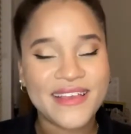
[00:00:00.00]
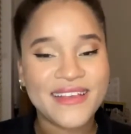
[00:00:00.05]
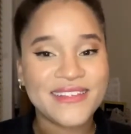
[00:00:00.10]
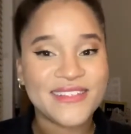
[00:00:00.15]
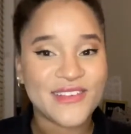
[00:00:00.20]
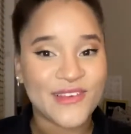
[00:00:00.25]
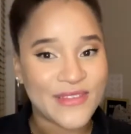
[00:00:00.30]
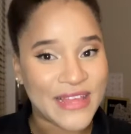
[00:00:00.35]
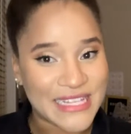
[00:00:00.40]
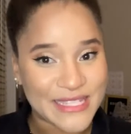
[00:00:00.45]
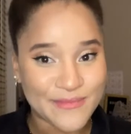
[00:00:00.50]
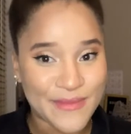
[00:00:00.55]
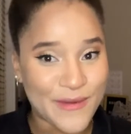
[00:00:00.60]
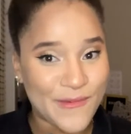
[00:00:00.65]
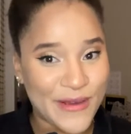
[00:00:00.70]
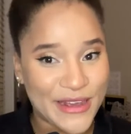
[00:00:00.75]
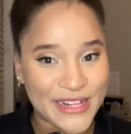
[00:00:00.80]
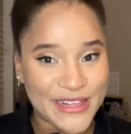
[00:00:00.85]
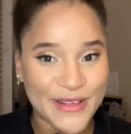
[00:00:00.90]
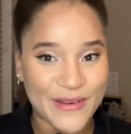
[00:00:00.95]
So that's my
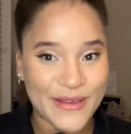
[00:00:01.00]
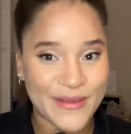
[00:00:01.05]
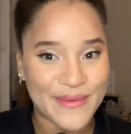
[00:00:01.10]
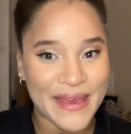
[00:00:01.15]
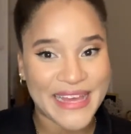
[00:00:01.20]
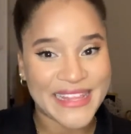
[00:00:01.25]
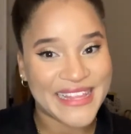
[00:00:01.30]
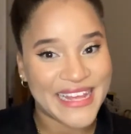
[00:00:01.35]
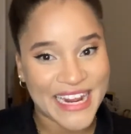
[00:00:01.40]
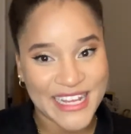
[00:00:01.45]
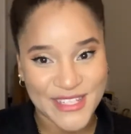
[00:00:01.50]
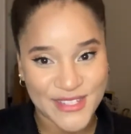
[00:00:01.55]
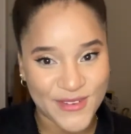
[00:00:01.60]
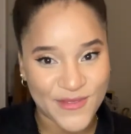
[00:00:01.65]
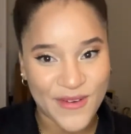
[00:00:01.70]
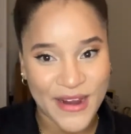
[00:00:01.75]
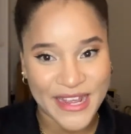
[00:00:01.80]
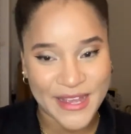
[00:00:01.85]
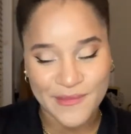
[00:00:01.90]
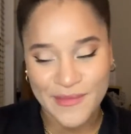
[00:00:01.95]
one Chloe bag that I do
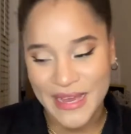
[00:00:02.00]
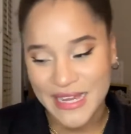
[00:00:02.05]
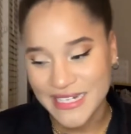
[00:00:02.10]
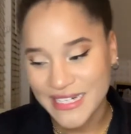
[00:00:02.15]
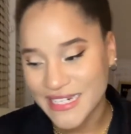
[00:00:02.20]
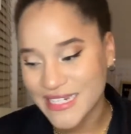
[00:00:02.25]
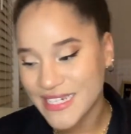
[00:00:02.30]
recommend.